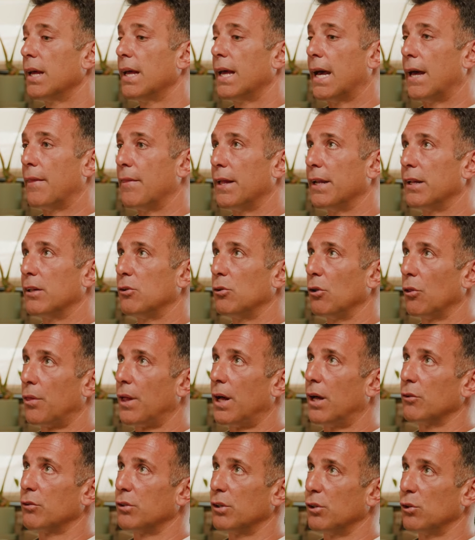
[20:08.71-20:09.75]
And then in
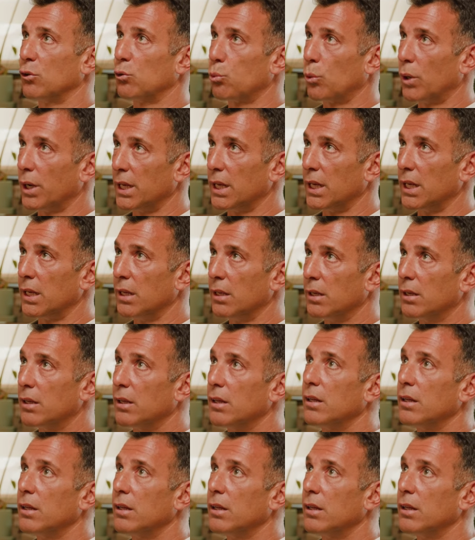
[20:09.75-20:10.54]
2020,